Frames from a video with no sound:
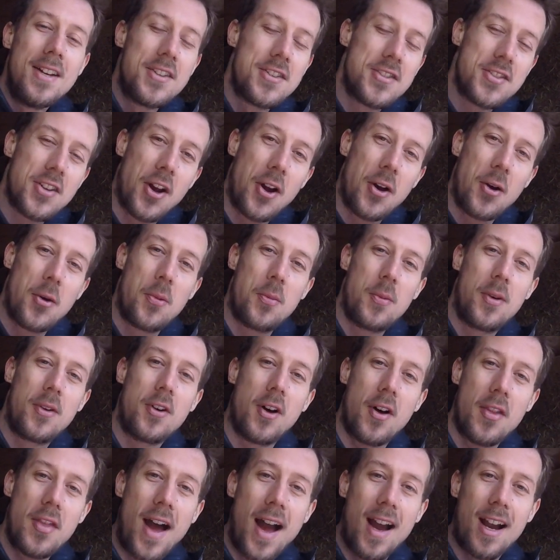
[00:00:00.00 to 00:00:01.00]
So we've
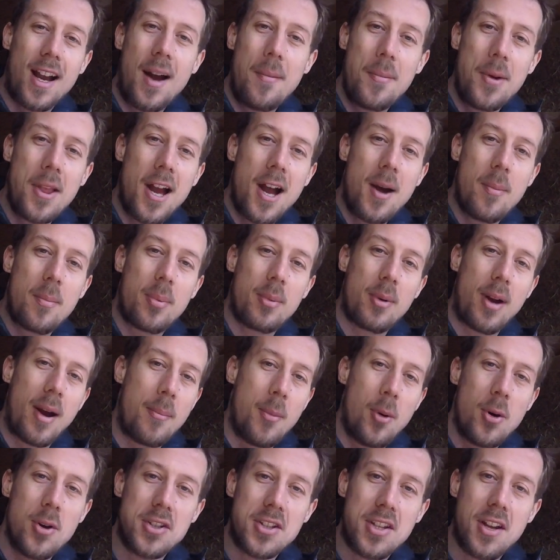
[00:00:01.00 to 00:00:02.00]
got that coming up and more